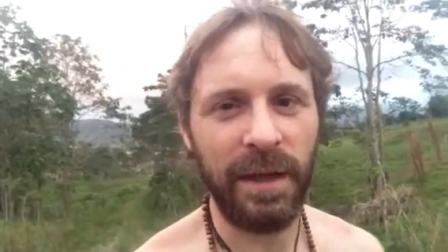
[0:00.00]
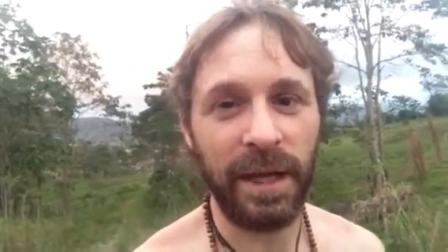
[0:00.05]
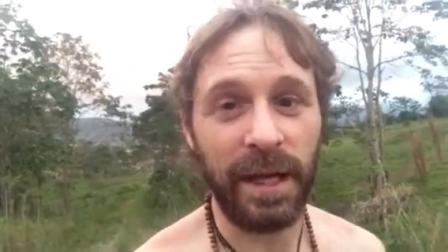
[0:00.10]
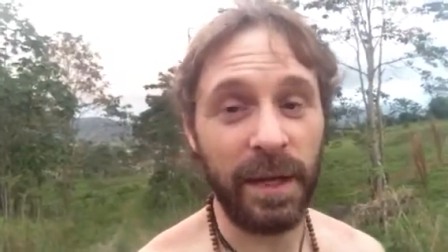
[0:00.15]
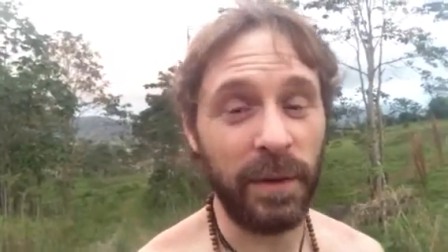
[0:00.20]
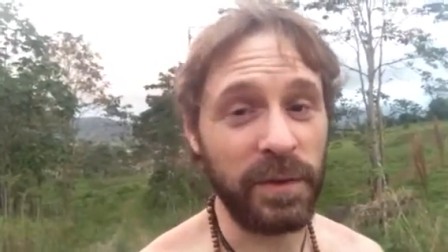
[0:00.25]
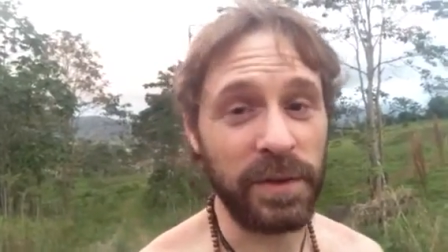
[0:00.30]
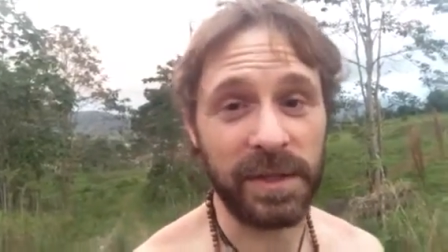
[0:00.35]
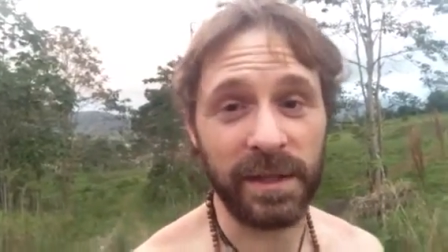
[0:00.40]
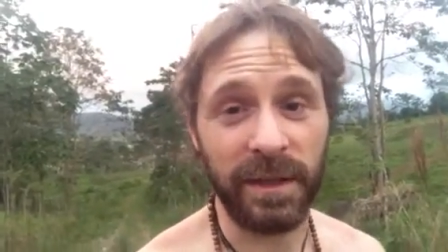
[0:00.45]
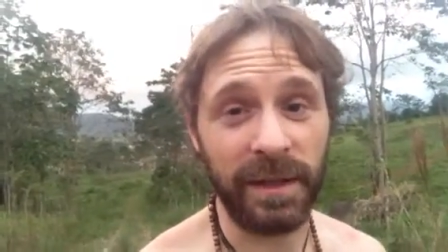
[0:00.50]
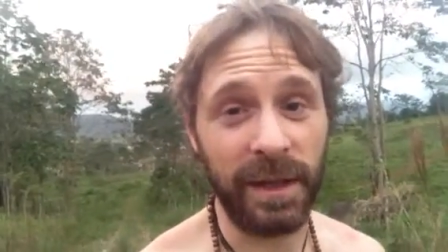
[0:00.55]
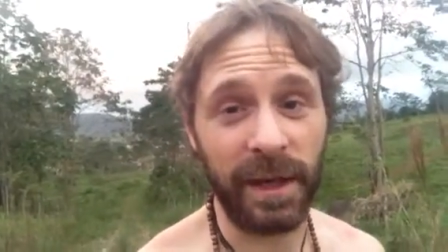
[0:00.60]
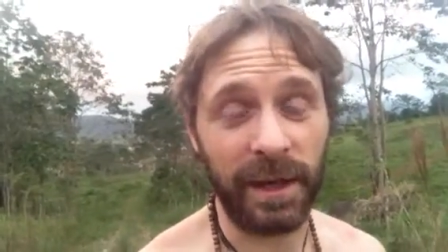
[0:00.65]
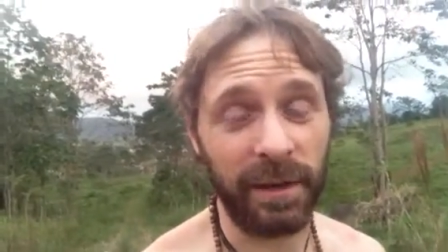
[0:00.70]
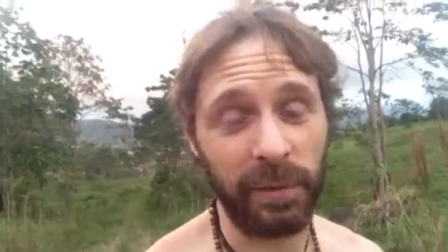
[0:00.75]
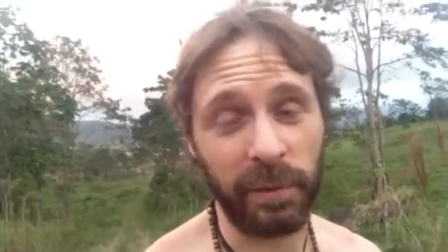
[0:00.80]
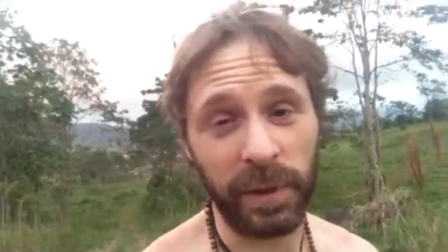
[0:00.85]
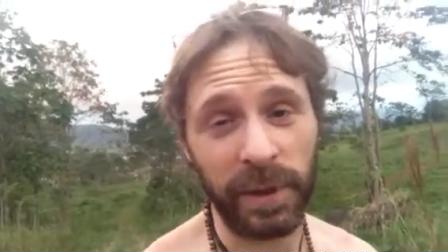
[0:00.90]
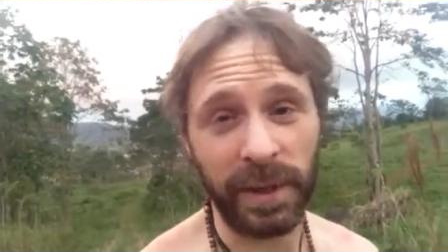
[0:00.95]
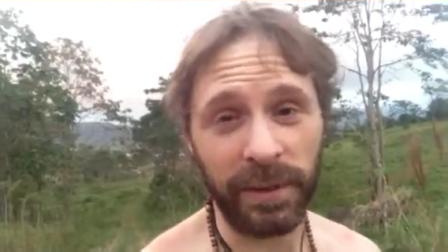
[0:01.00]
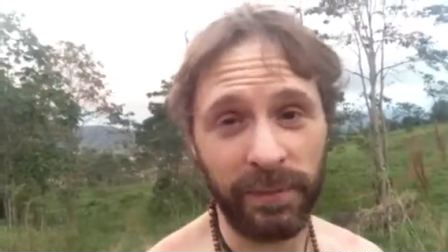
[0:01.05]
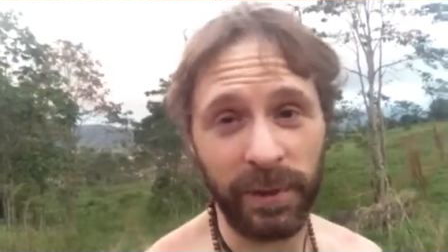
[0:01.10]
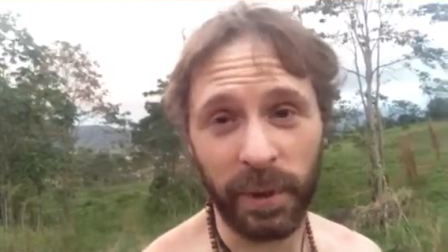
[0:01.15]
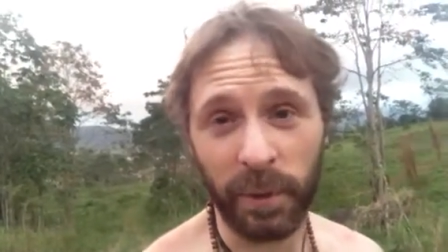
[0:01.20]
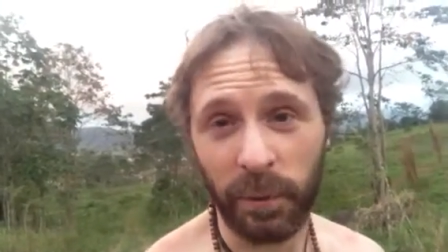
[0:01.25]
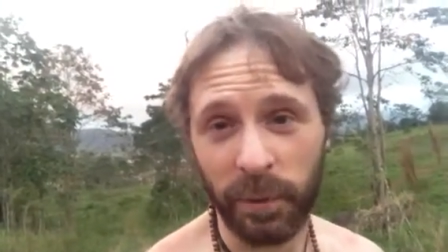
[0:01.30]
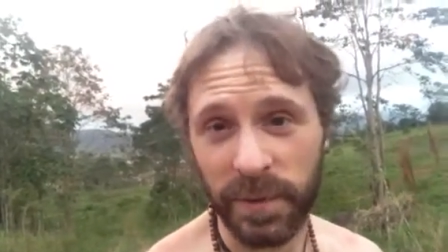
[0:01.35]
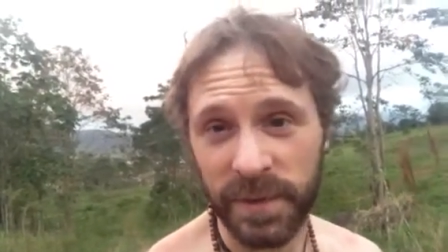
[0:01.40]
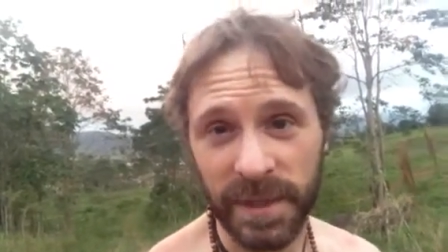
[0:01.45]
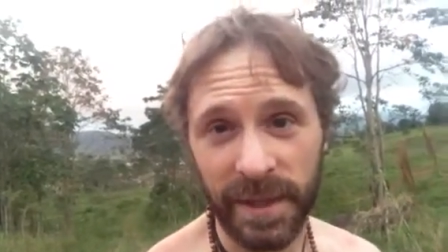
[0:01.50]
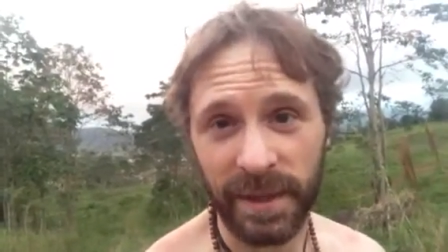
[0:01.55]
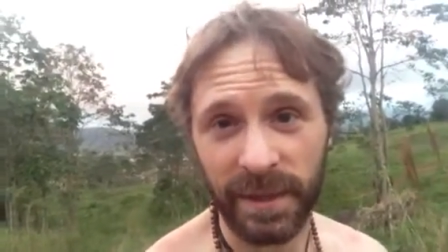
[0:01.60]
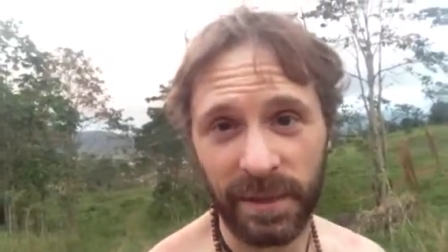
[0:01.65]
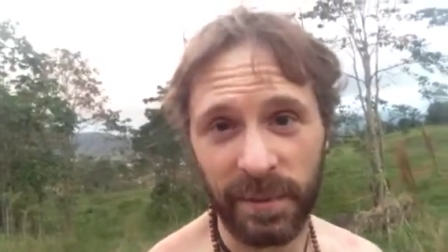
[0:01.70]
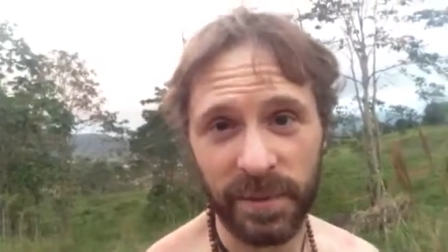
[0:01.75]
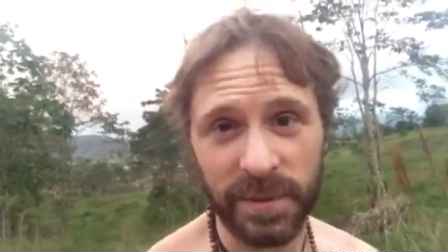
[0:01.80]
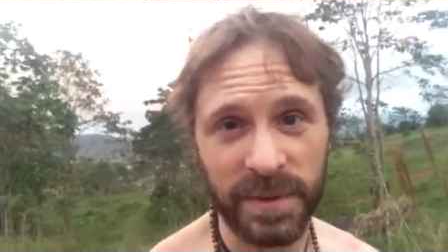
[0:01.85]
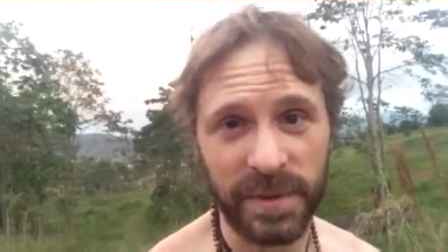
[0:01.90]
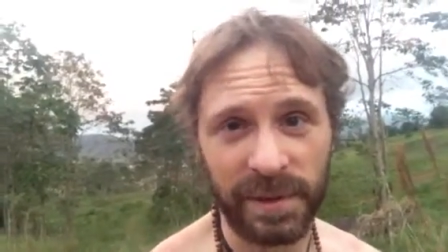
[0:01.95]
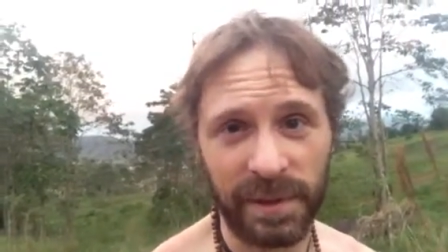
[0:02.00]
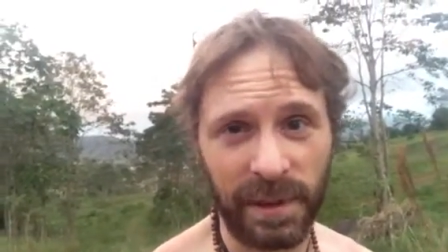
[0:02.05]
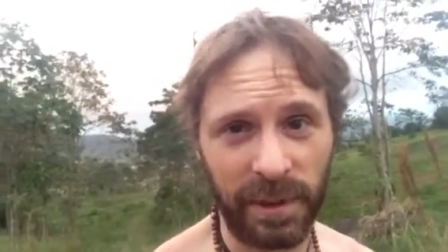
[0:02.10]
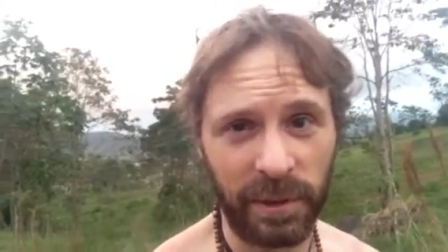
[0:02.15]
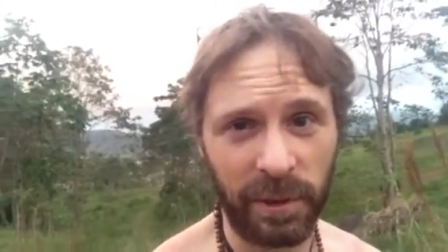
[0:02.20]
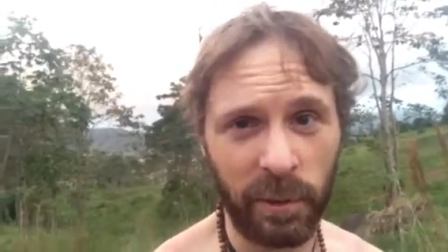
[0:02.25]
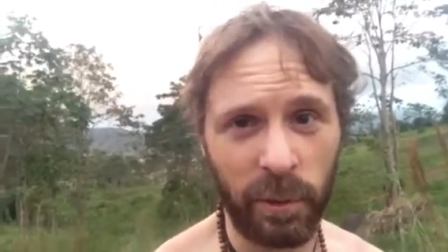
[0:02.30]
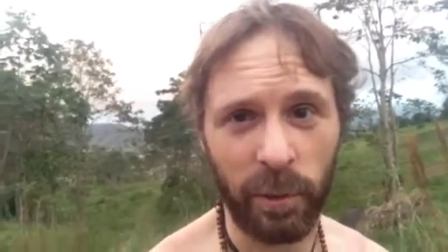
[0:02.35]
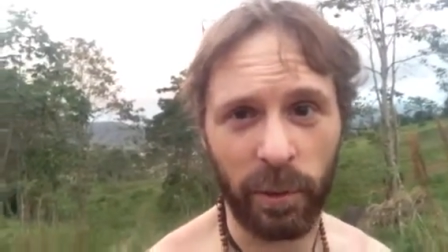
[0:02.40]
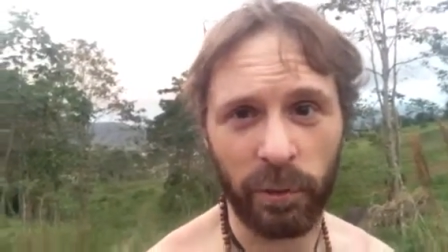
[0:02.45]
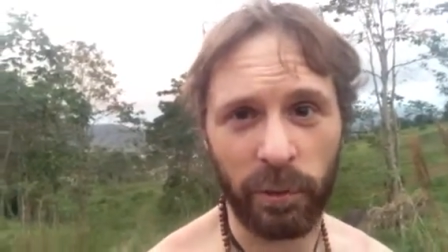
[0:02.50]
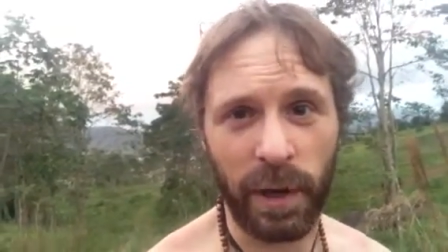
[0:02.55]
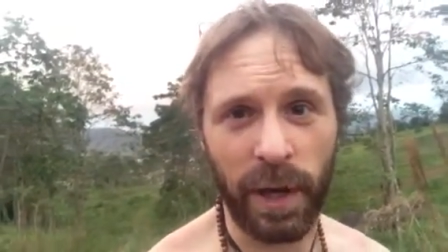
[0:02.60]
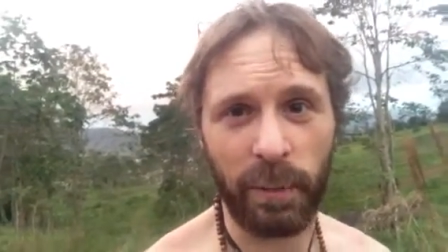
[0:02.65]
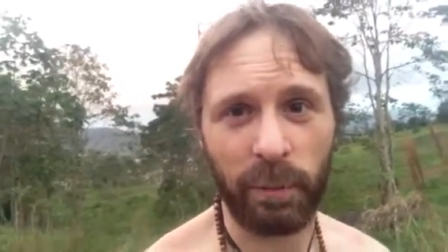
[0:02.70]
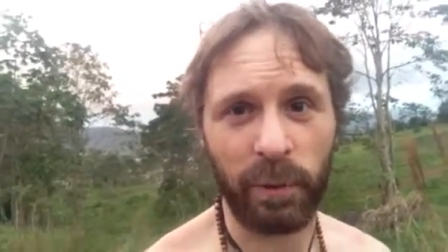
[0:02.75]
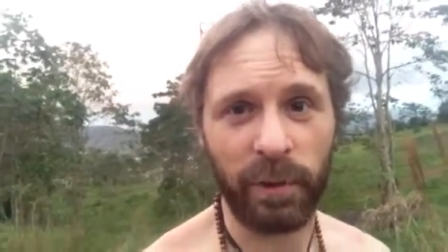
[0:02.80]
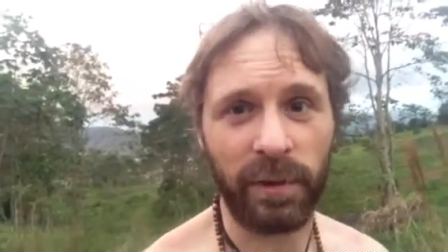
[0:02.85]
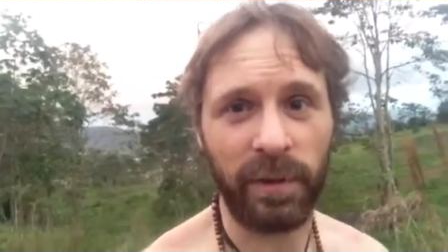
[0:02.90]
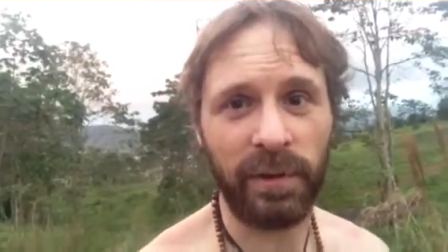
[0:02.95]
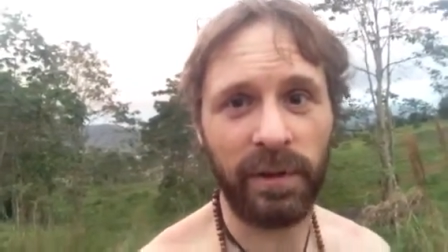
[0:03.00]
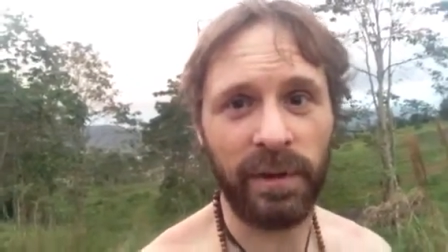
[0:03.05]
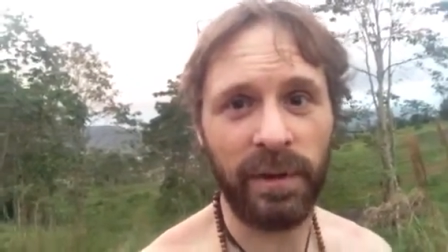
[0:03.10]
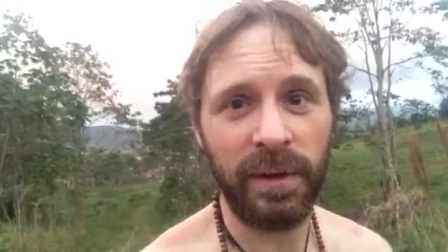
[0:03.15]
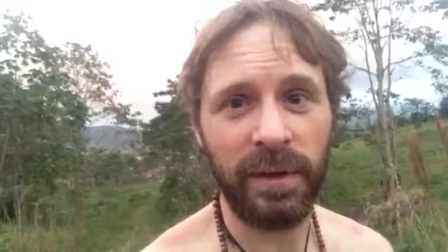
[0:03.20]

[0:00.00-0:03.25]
And it was good. I don't really even know what was in it. It was a little corn wrap with